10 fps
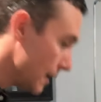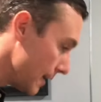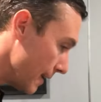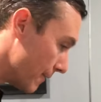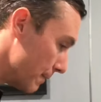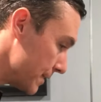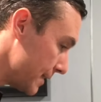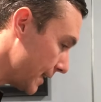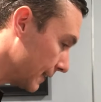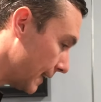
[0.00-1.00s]
if I'm
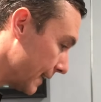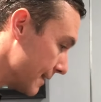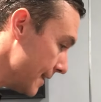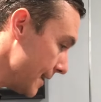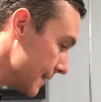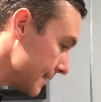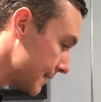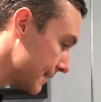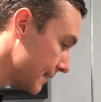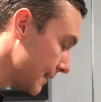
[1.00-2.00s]
sitting like this,